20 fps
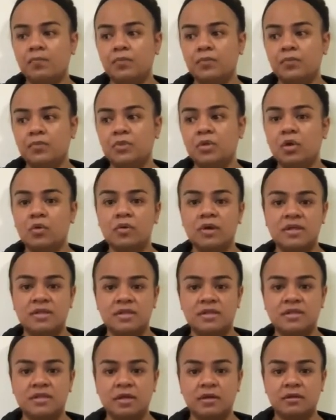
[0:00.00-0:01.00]
don't
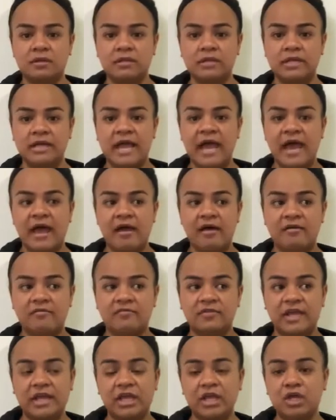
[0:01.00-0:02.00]
necessarily have
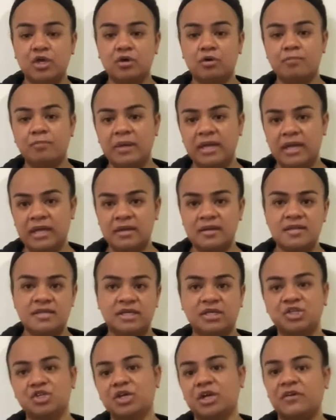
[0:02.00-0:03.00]
like European
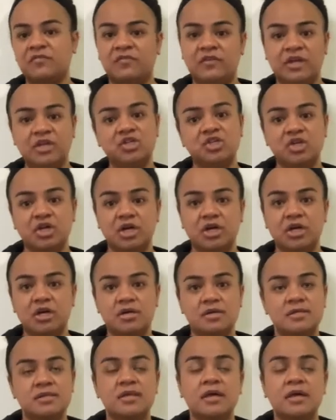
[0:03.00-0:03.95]
centric features,